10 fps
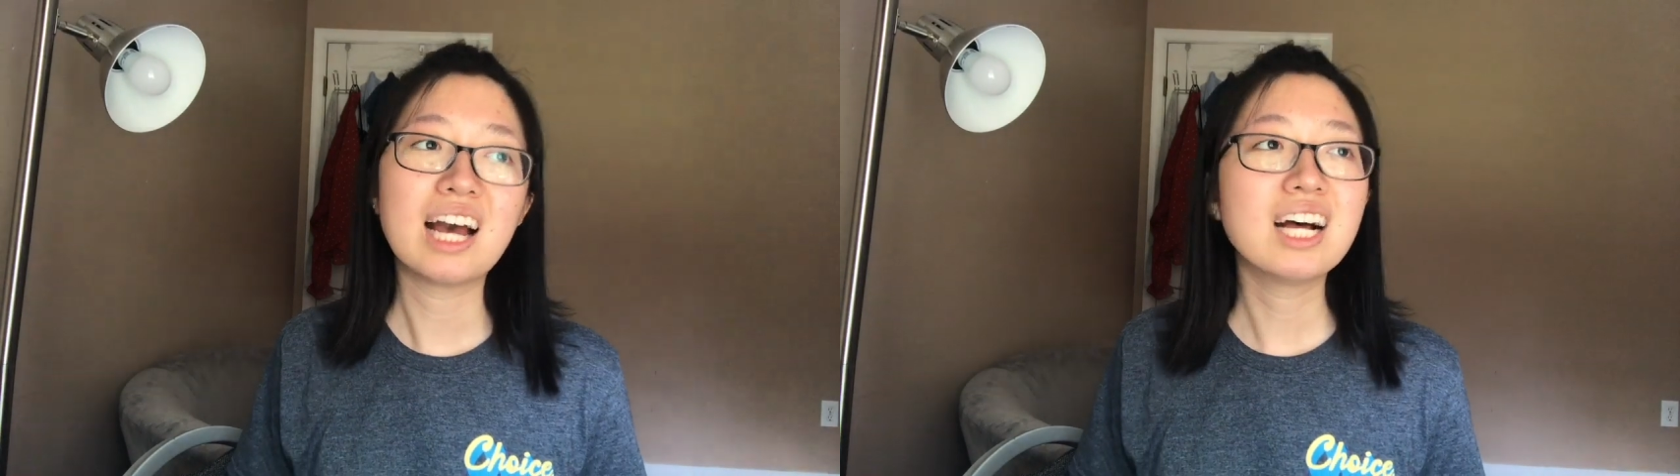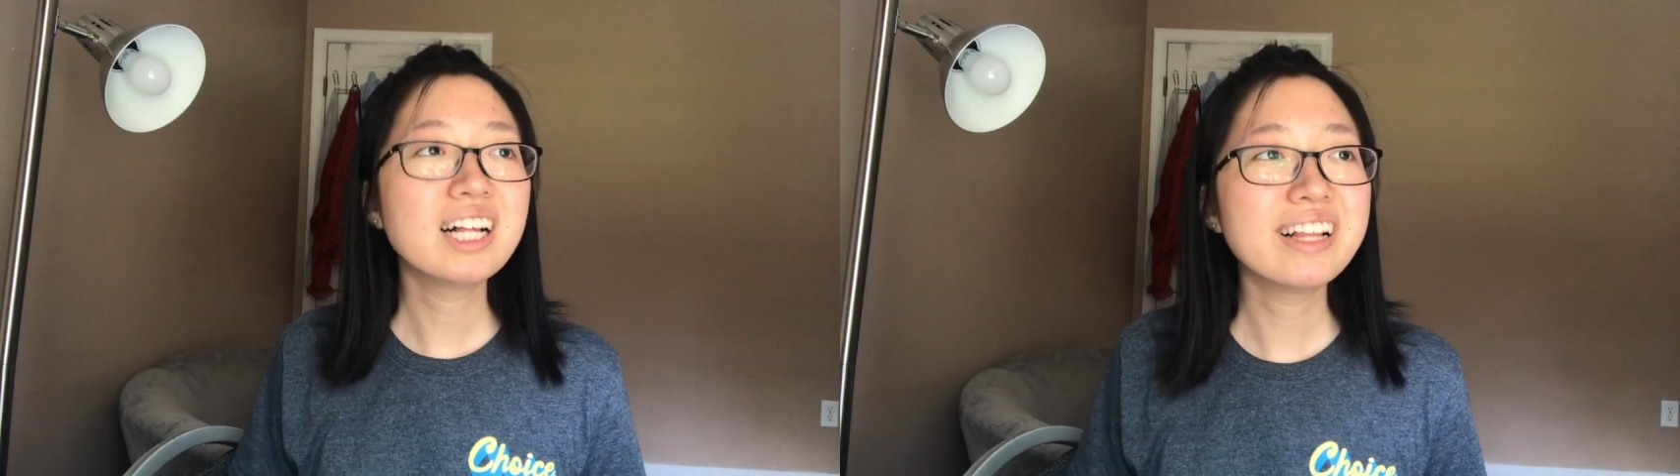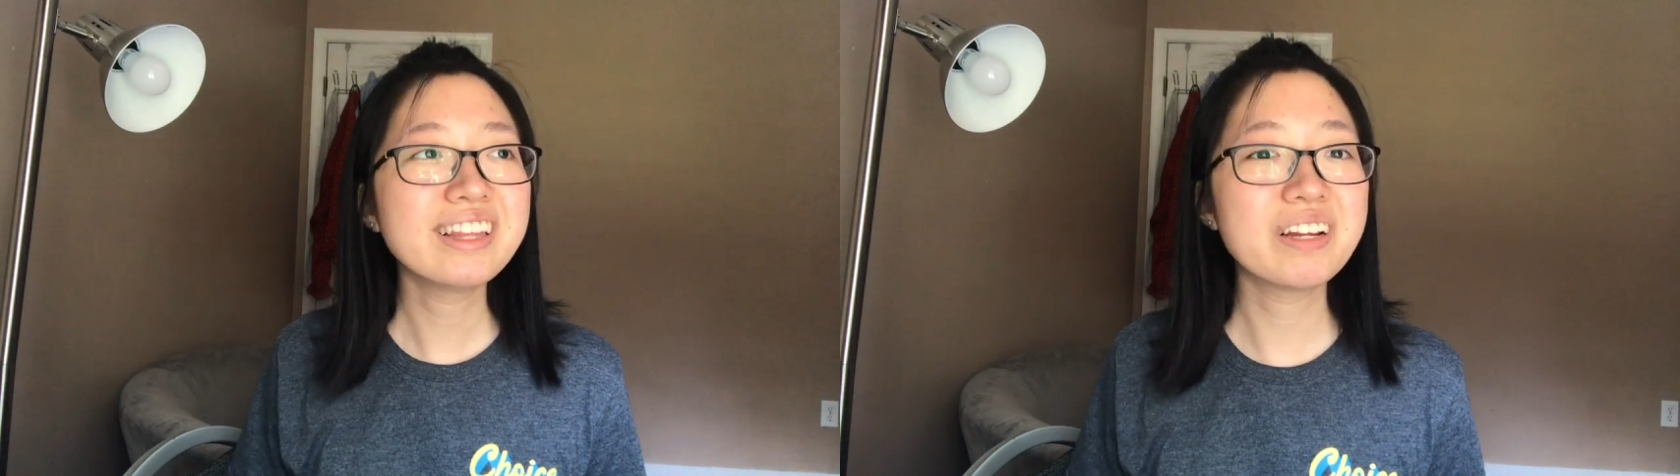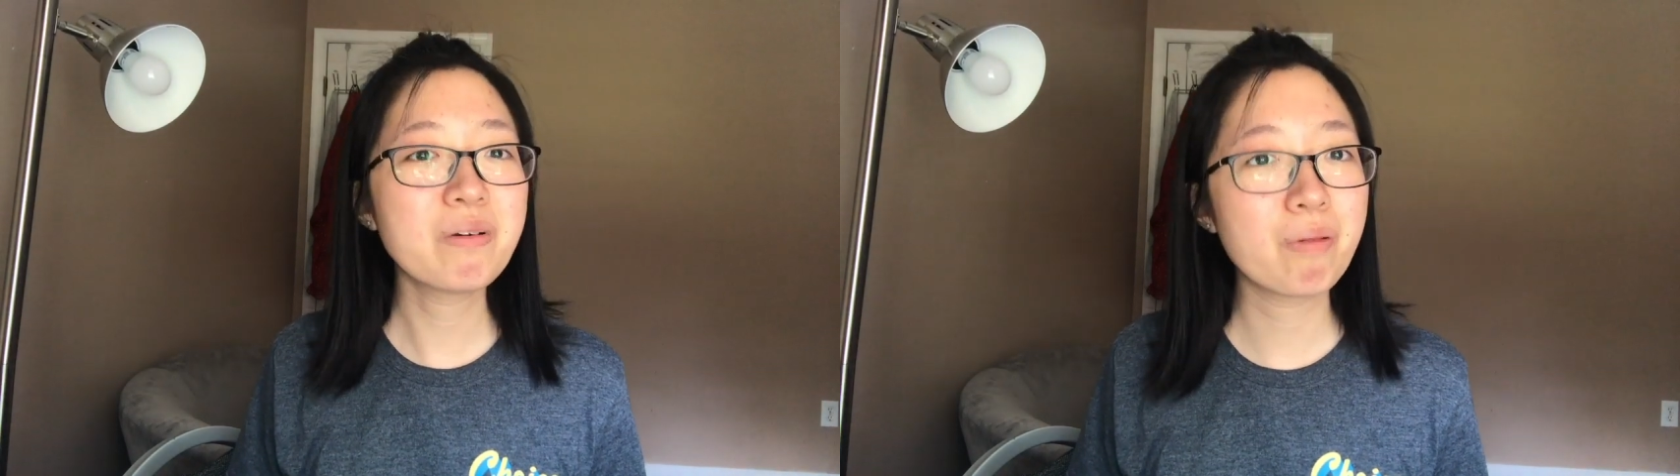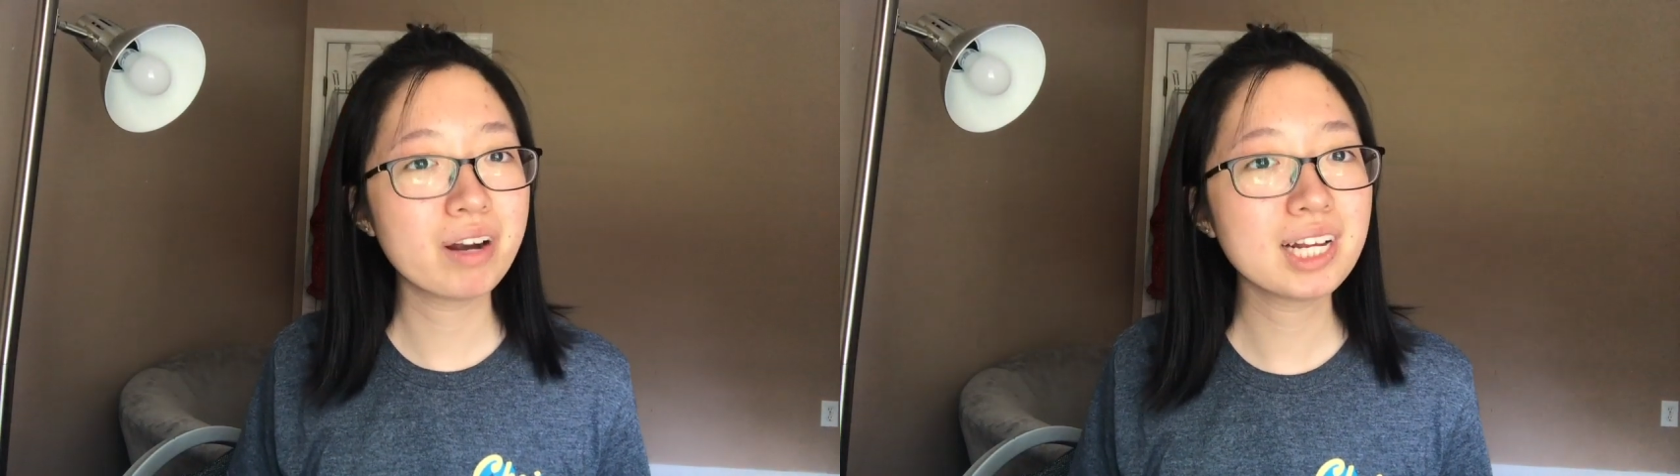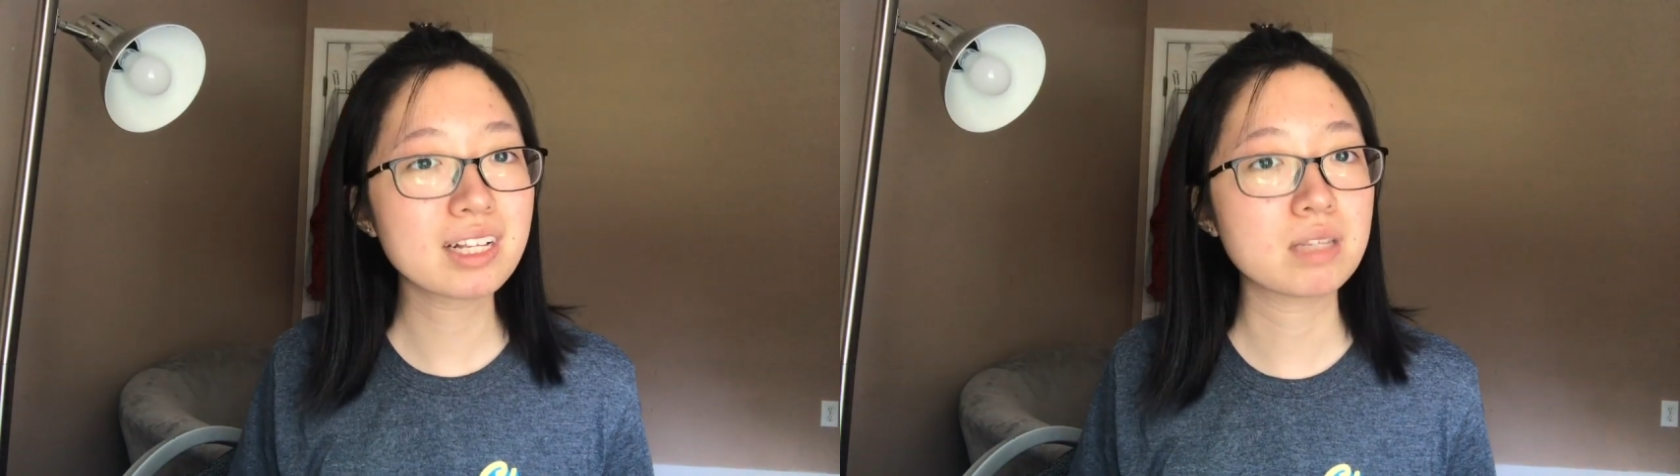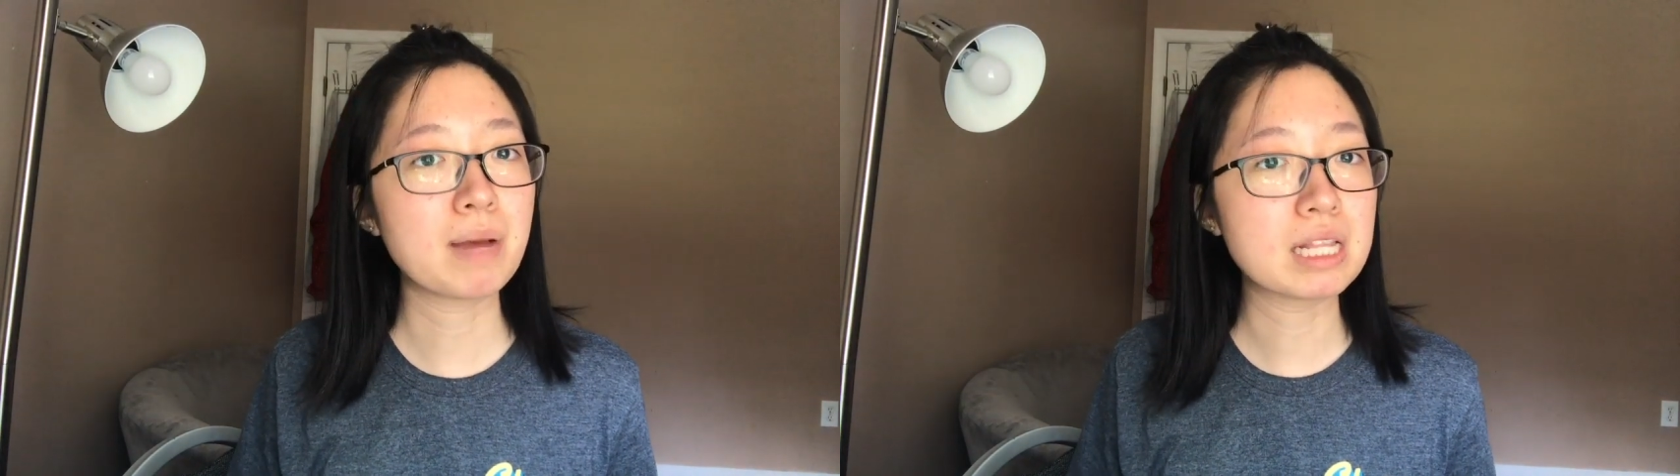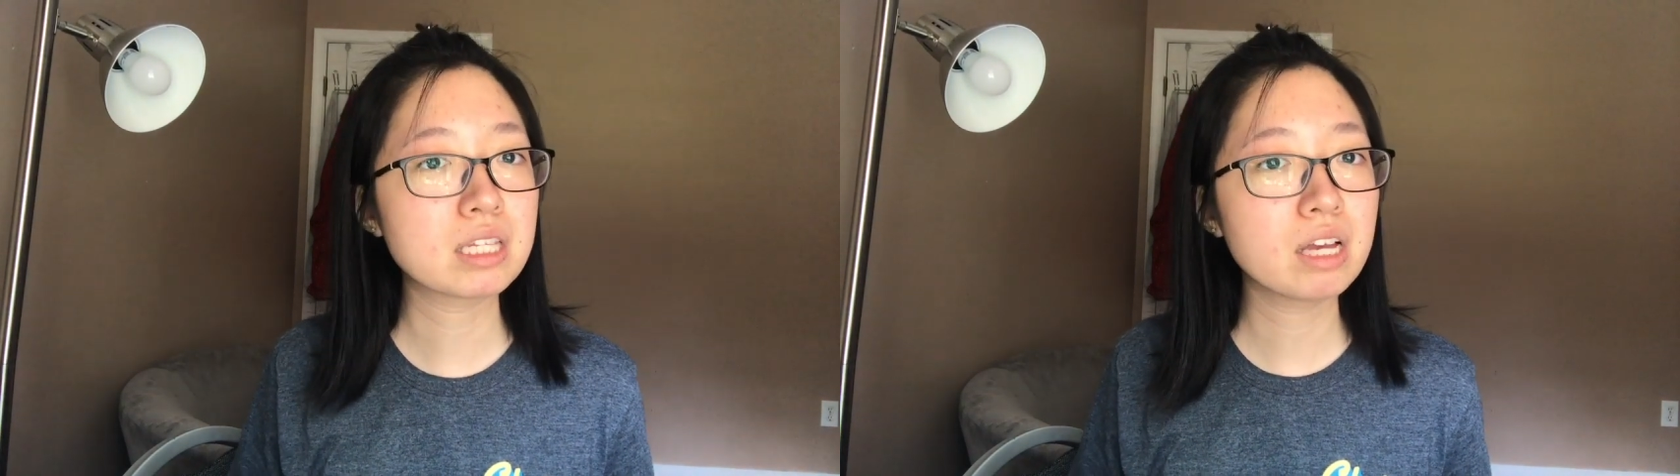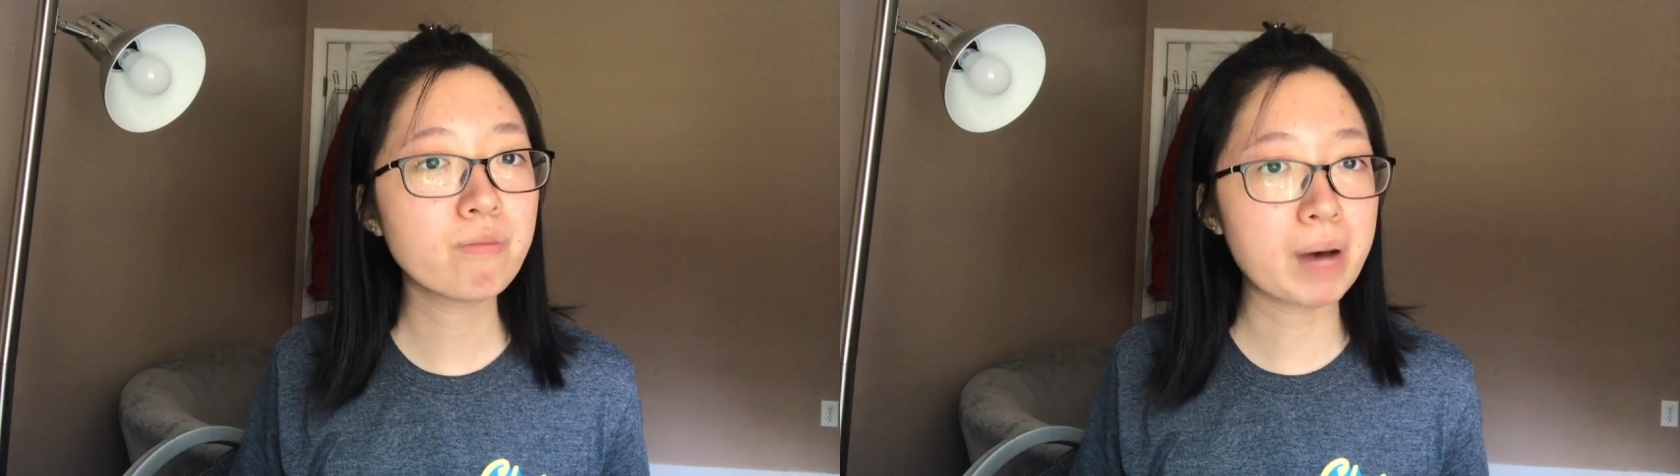And they were pretty expensive,